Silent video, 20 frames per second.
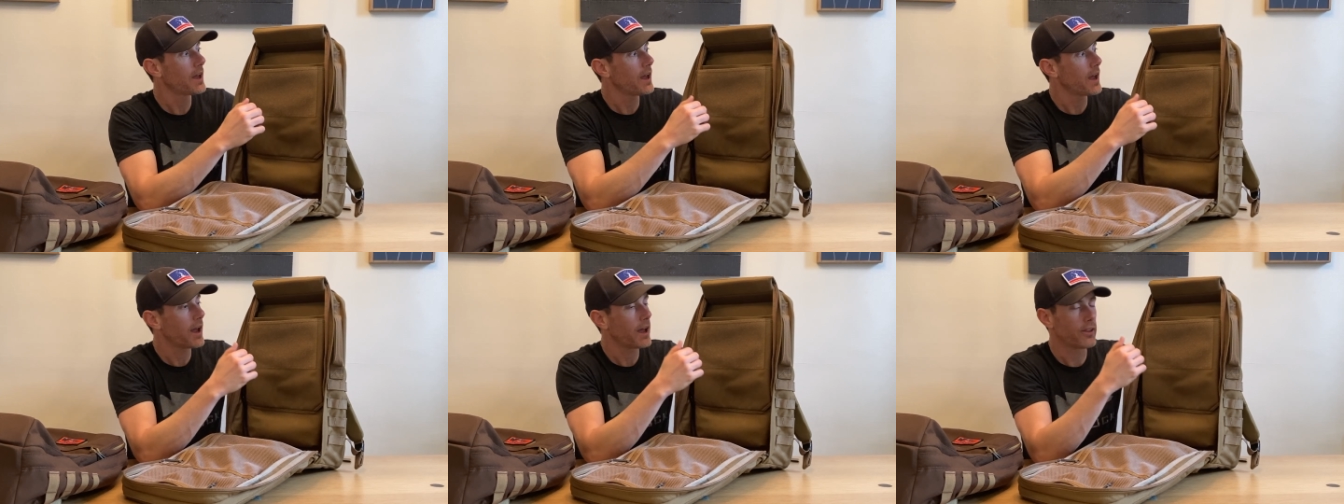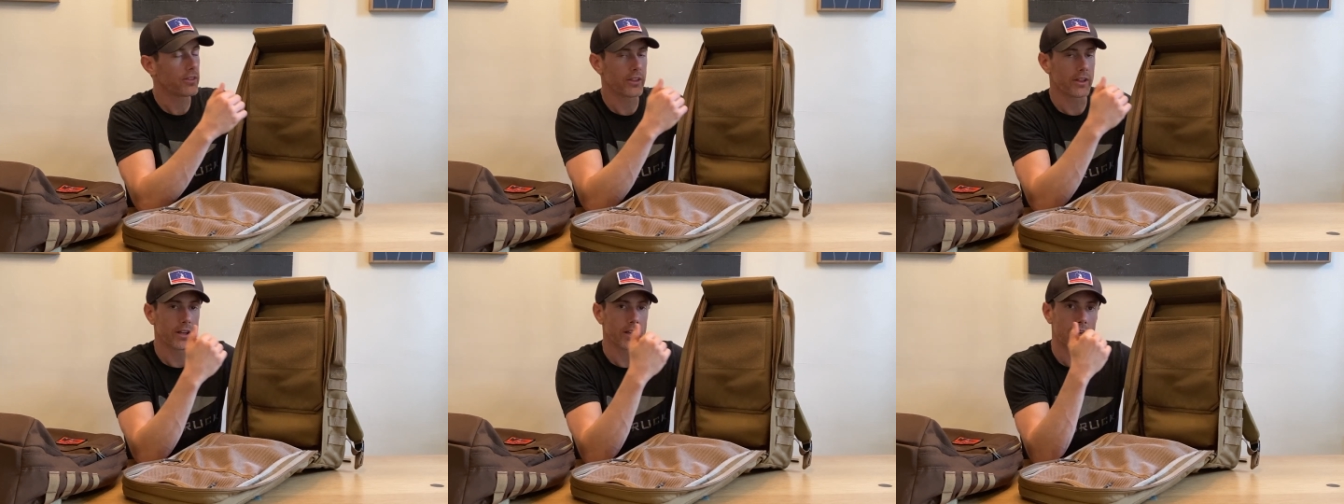
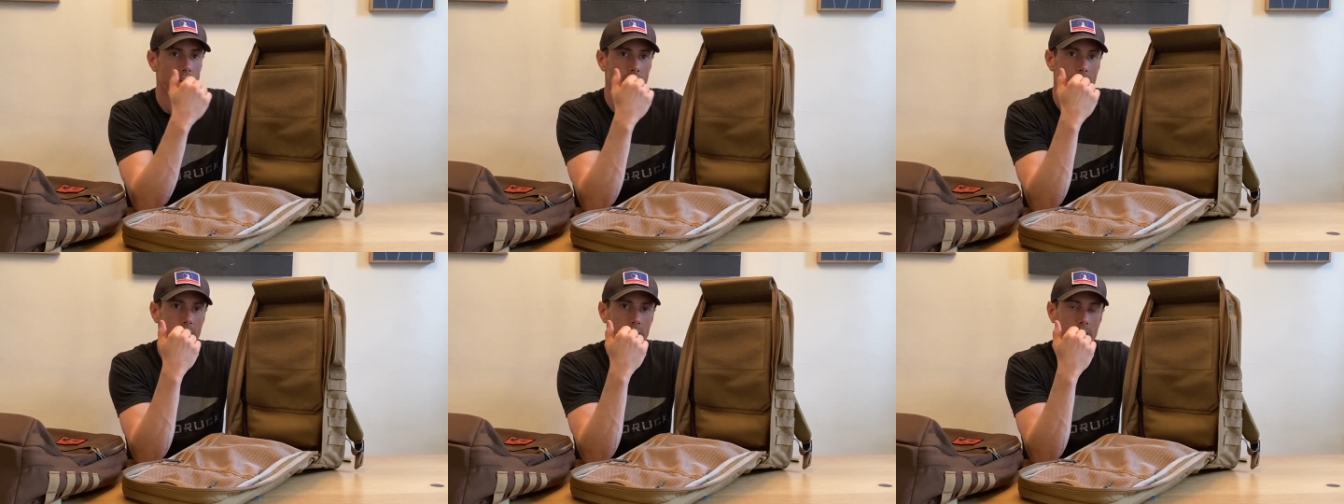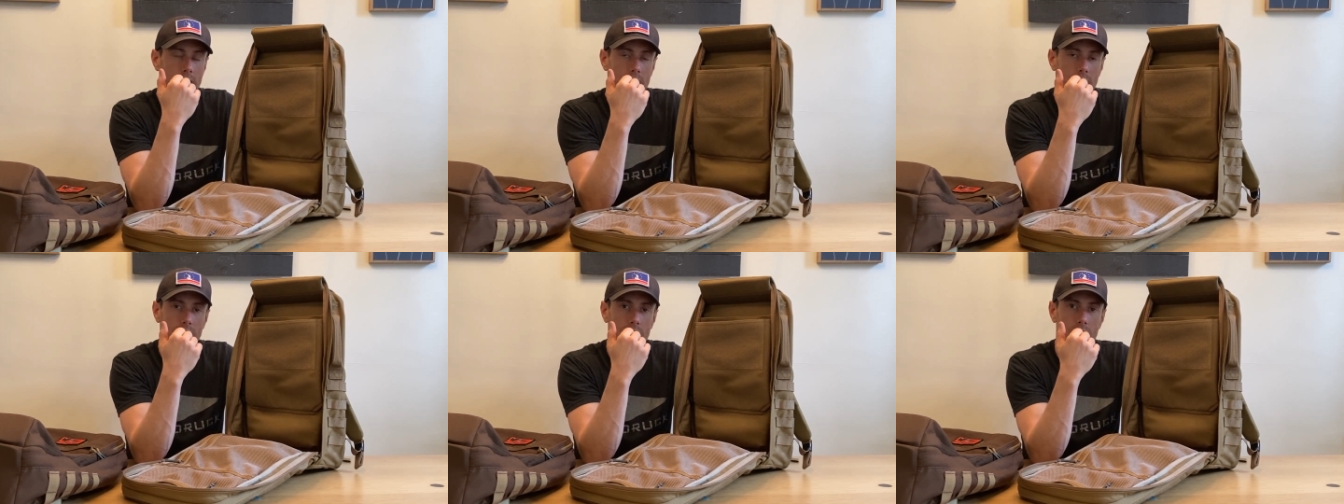and
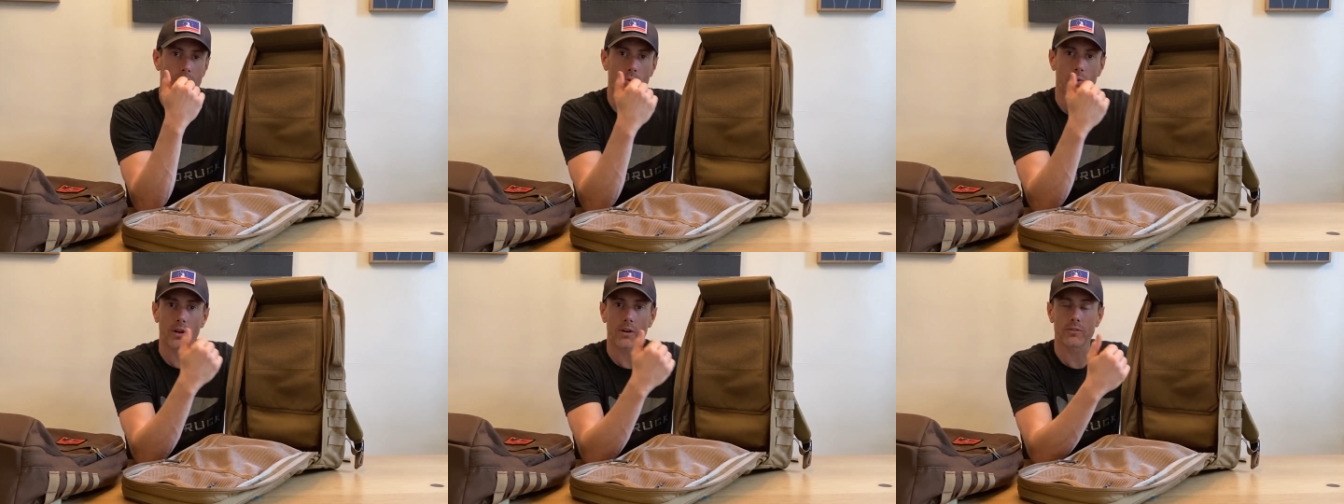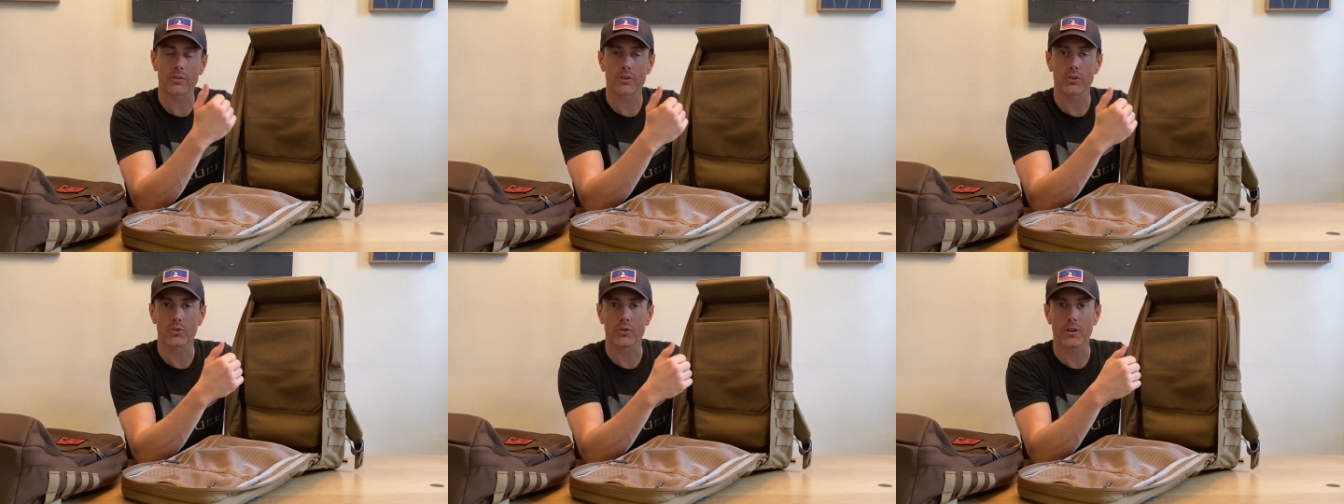then to whatever
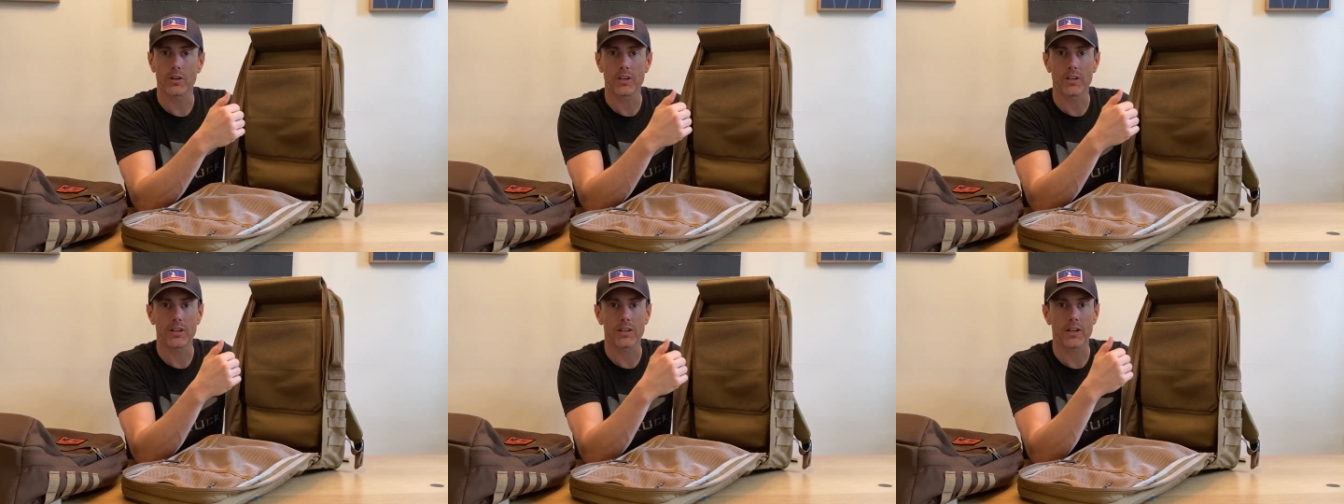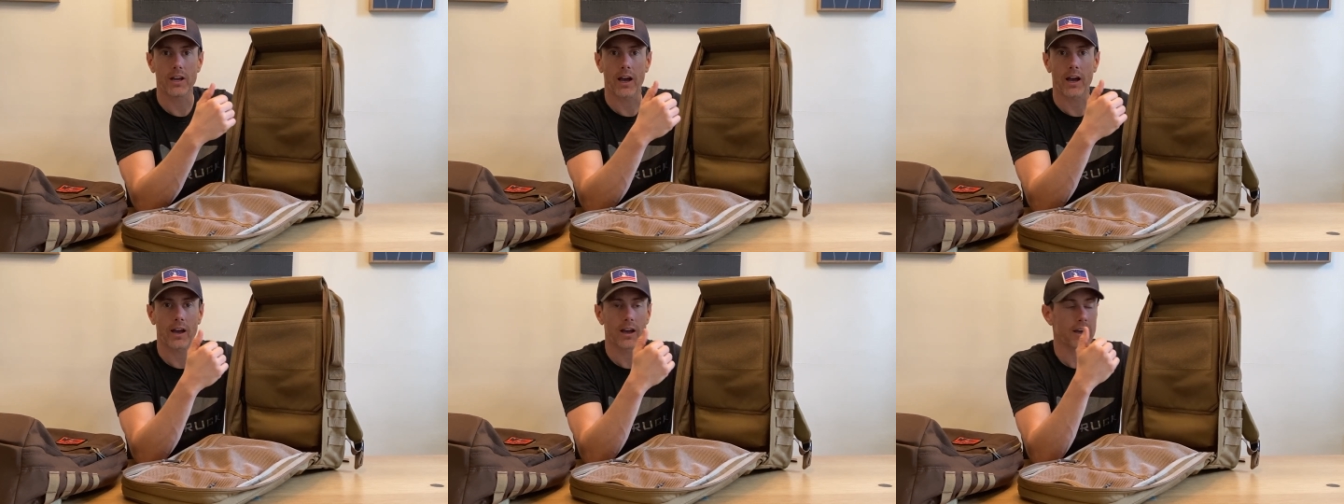degree
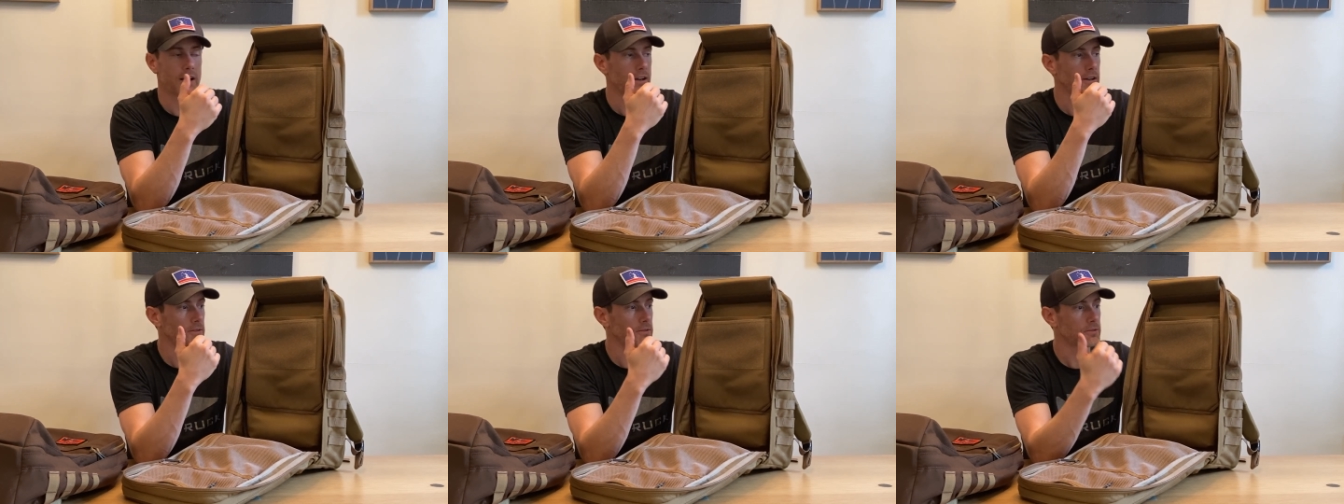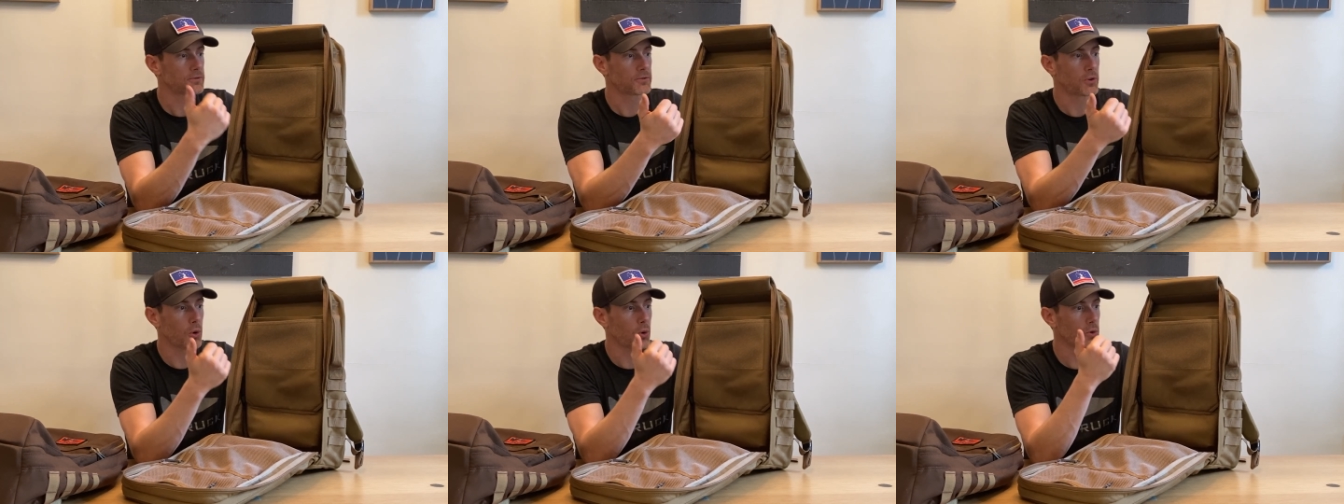I have
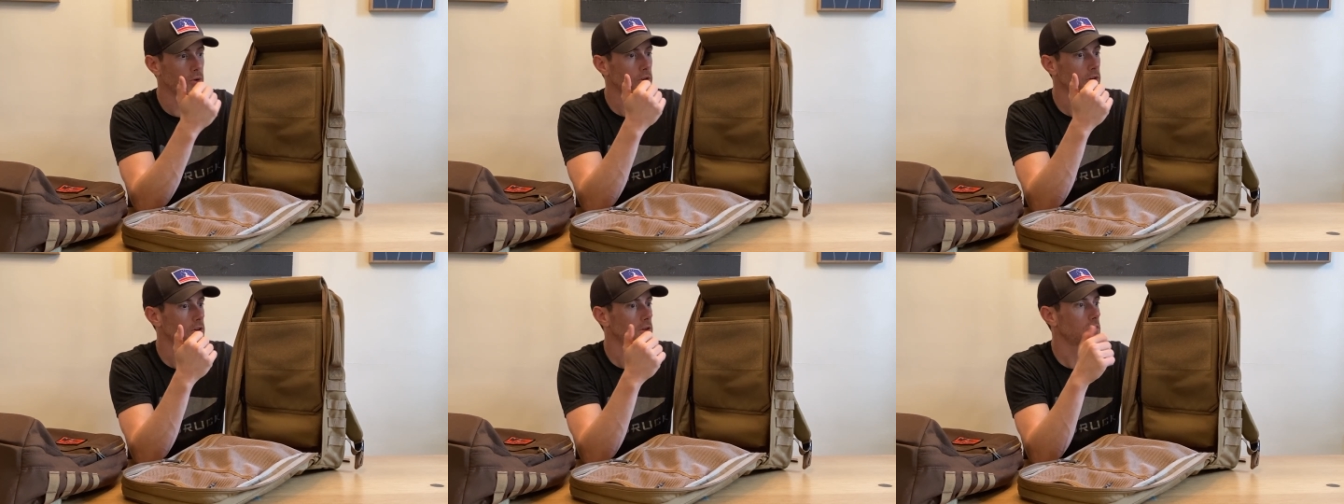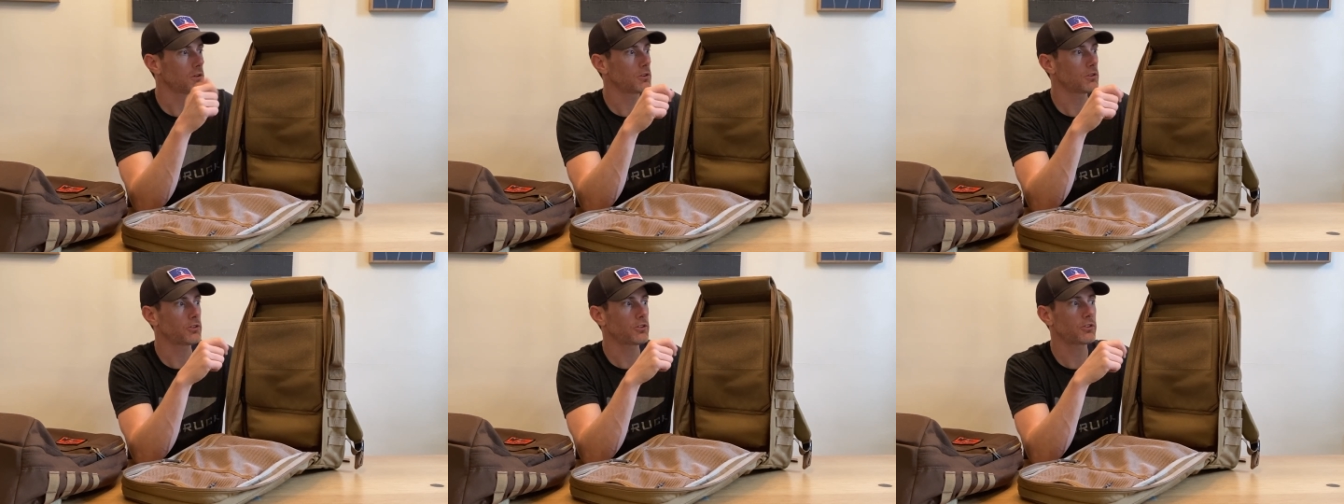
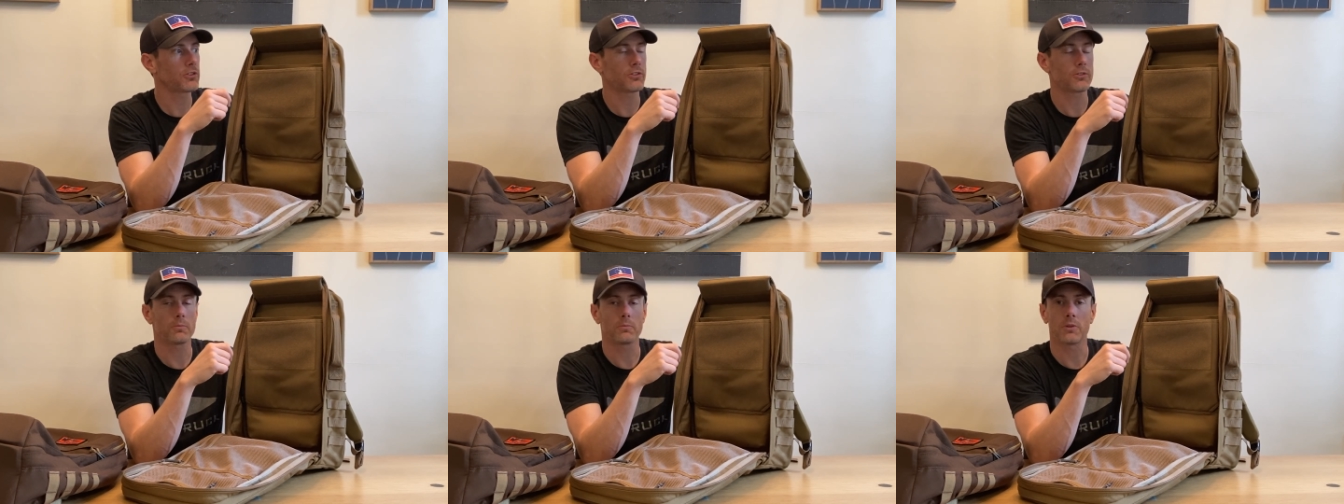folders,